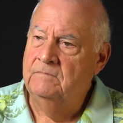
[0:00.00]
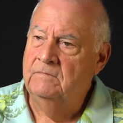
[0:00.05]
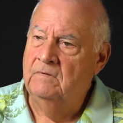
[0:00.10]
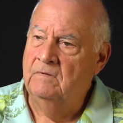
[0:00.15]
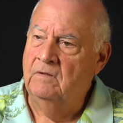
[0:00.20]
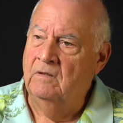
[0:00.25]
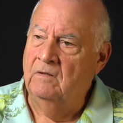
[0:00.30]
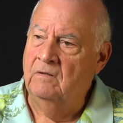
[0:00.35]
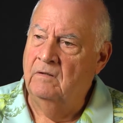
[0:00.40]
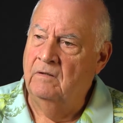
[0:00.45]

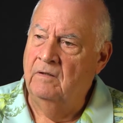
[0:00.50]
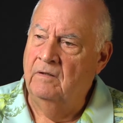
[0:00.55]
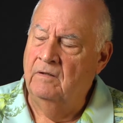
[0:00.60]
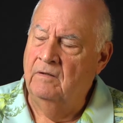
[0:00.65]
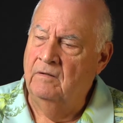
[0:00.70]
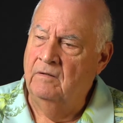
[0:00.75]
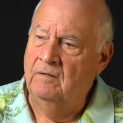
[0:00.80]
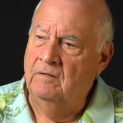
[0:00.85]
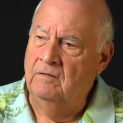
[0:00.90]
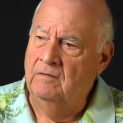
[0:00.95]
Lauren uh,
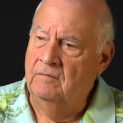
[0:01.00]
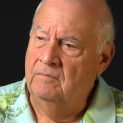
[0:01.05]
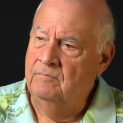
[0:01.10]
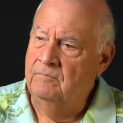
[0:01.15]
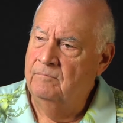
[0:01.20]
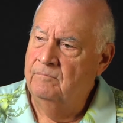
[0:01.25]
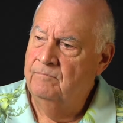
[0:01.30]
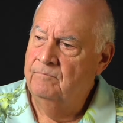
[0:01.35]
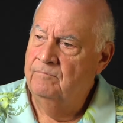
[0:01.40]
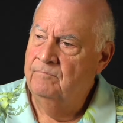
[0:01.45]
and
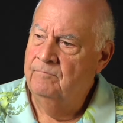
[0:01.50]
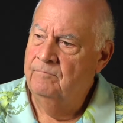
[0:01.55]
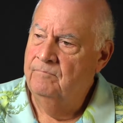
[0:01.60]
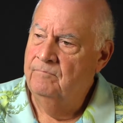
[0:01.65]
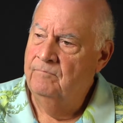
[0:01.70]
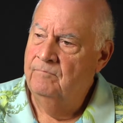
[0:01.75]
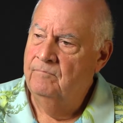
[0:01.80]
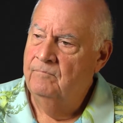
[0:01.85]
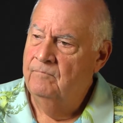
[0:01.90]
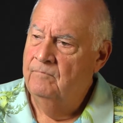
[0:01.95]

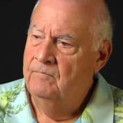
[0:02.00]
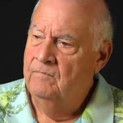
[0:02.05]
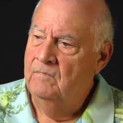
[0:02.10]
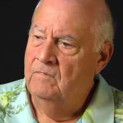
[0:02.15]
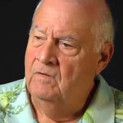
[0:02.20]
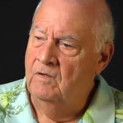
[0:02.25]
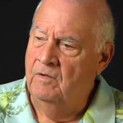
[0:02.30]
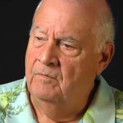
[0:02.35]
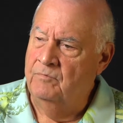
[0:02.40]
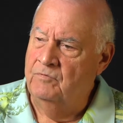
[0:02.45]

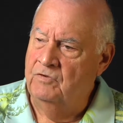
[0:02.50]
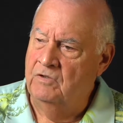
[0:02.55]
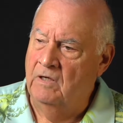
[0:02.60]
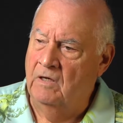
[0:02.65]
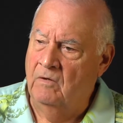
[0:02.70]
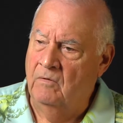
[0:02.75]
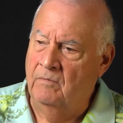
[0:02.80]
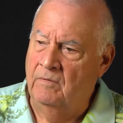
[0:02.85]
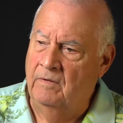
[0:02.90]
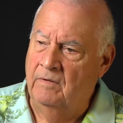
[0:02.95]
uh,
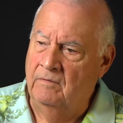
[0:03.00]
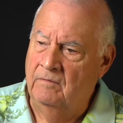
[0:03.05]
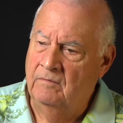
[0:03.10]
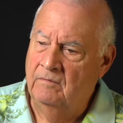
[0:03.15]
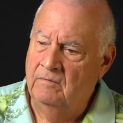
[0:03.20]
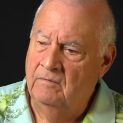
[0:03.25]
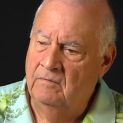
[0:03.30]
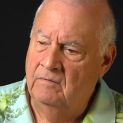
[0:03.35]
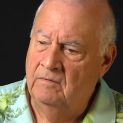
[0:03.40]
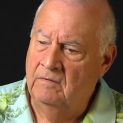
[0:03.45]
Upshaw and
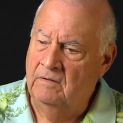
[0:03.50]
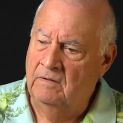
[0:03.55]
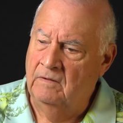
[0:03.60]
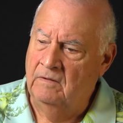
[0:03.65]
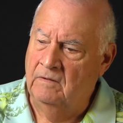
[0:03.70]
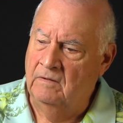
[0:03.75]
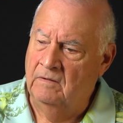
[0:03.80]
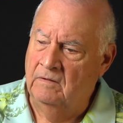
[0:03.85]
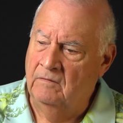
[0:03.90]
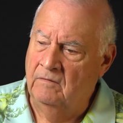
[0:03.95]

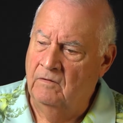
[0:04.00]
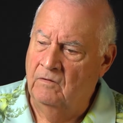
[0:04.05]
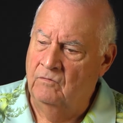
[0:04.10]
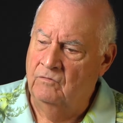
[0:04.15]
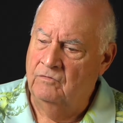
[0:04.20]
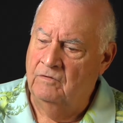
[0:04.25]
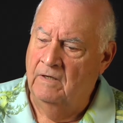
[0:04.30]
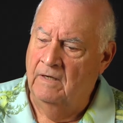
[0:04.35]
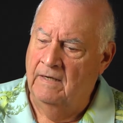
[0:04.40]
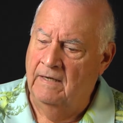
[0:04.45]
and
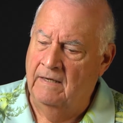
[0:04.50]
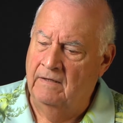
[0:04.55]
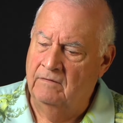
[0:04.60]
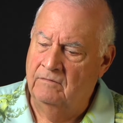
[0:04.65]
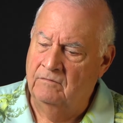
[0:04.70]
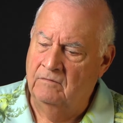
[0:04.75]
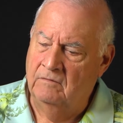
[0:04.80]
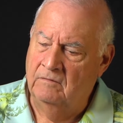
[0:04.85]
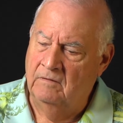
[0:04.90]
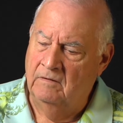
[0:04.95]
those
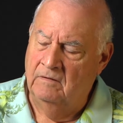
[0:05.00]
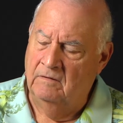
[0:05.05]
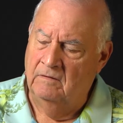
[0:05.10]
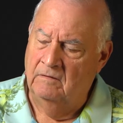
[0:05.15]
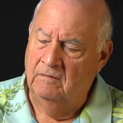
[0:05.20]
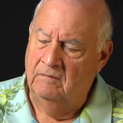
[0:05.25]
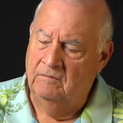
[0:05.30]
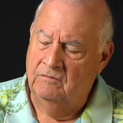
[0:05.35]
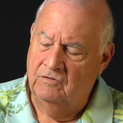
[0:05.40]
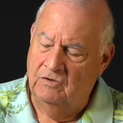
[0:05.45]
guys
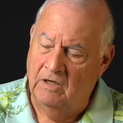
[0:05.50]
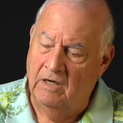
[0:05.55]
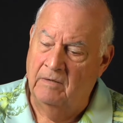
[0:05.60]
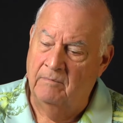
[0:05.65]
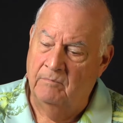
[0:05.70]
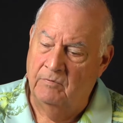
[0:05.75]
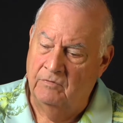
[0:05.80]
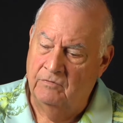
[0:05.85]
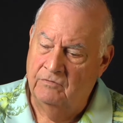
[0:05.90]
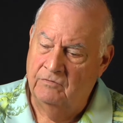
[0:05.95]
and
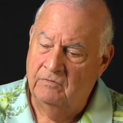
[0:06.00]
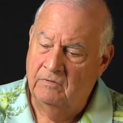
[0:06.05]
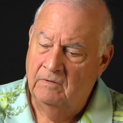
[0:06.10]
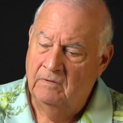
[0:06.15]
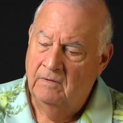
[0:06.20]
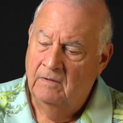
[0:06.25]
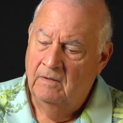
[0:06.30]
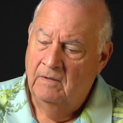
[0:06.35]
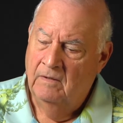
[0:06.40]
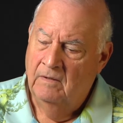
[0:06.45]
Chambers.
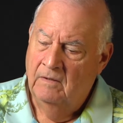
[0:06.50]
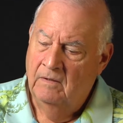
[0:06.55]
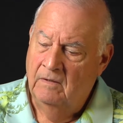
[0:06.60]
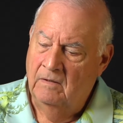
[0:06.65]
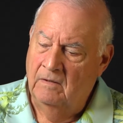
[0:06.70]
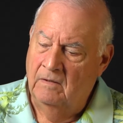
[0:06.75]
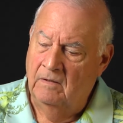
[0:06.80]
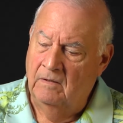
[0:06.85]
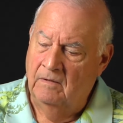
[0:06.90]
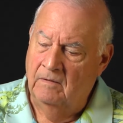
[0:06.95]

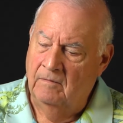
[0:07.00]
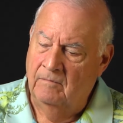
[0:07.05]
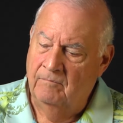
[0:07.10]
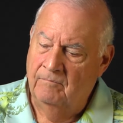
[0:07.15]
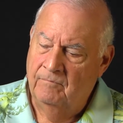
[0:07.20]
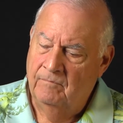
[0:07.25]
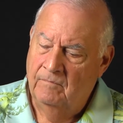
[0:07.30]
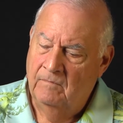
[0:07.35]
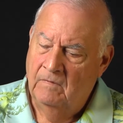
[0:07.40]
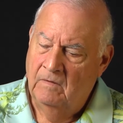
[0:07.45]
Mm-hmm.
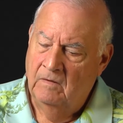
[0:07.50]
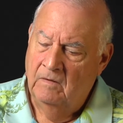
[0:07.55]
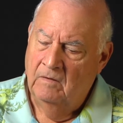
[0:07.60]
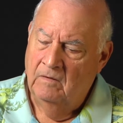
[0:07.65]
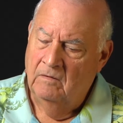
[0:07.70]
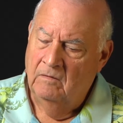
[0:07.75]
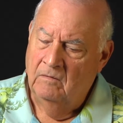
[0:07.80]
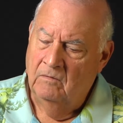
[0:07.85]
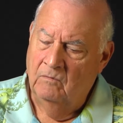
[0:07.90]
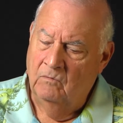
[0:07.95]
Um,
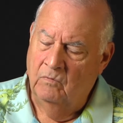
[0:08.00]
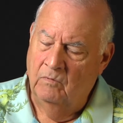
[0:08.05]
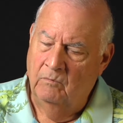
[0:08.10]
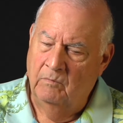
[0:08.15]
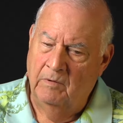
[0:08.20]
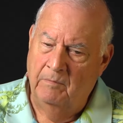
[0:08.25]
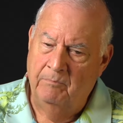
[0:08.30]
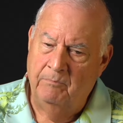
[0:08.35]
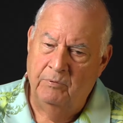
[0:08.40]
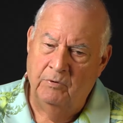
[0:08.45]
when
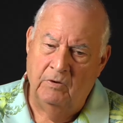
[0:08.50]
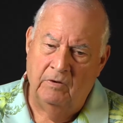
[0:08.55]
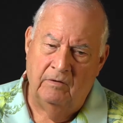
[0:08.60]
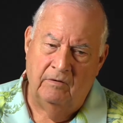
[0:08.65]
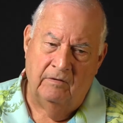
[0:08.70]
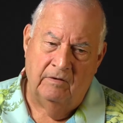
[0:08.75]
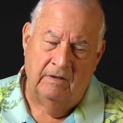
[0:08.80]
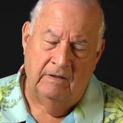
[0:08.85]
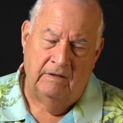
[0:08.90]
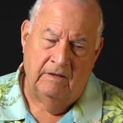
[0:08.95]
we
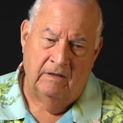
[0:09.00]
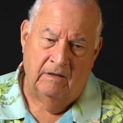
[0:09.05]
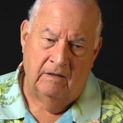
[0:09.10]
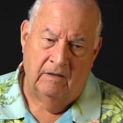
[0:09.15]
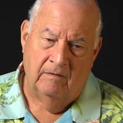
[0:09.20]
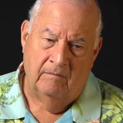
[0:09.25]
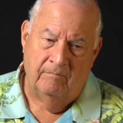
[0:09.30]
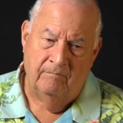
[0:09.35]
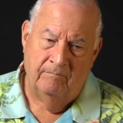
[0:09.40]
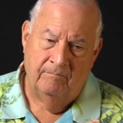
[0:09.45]
put the
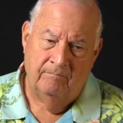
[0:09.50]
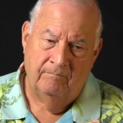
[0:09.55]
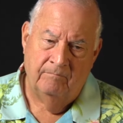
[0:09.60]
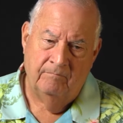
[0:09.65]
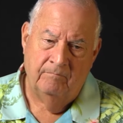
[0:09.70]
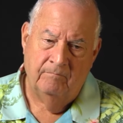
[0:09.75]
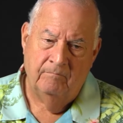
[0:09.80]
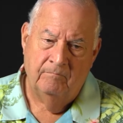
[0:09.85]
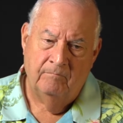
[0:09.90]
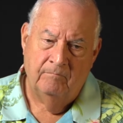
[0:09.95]
um,
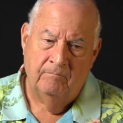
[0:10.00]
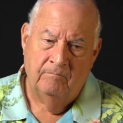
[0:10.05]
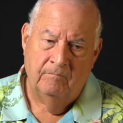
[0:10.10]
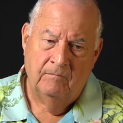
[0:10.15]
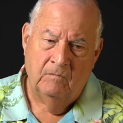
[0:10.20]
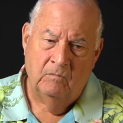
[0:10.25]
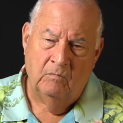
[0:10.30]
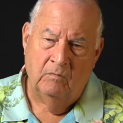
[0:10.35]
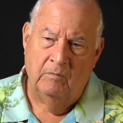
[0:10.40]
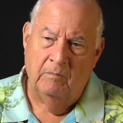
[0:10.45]

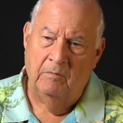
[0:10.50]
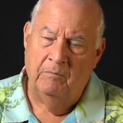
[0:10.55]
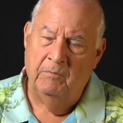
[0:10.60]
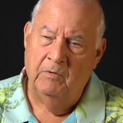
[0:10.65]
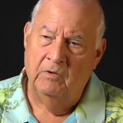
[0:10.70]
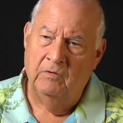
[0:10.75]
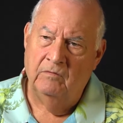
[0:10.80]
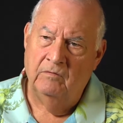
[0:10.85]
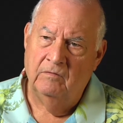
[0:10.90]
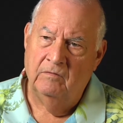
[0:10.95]
when we
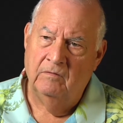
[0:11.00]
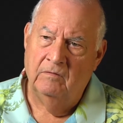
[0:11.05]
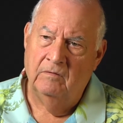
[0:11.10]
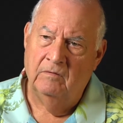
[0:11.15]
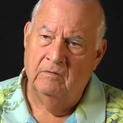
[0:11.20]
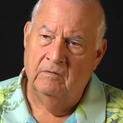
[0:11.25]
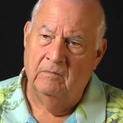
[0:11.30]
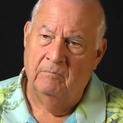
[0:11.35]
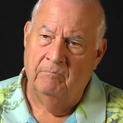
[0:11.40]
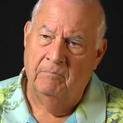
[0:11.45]
put
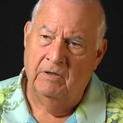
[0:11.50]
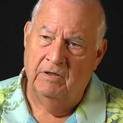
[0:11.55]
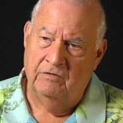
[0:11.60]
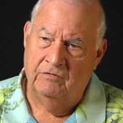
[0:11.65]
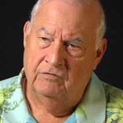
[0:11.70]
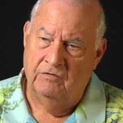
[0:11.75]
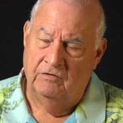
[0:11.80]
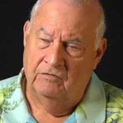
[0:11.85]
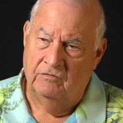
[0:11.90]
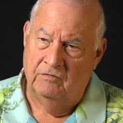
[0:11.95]
the bus
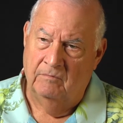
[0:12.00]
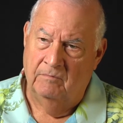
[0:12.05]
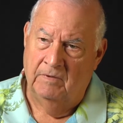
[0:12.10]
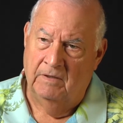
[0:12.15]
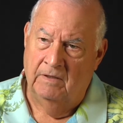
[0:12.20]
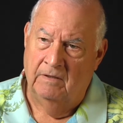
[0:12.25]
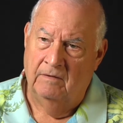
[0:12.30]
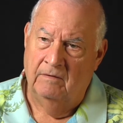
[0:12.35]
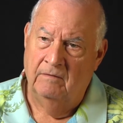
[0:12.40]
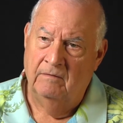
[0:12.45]
system
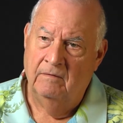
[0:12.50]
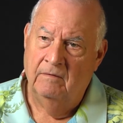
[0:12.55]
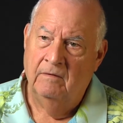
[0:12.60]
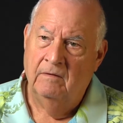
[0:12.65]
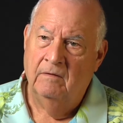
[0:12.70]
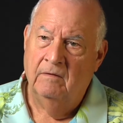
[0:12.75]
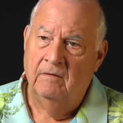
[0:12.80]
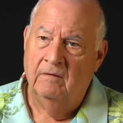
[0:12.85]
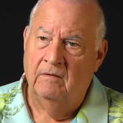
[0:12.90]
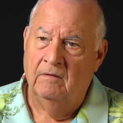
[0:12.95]
in,
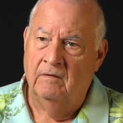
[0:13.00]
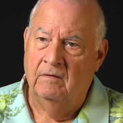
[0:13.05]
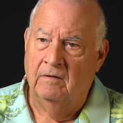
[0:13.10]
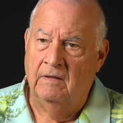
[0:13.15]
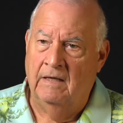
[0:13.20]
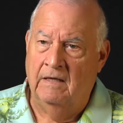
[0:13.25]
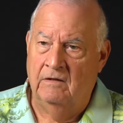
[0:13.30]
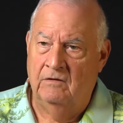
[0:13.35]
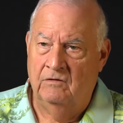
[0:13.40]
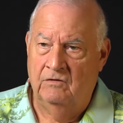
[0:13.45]
that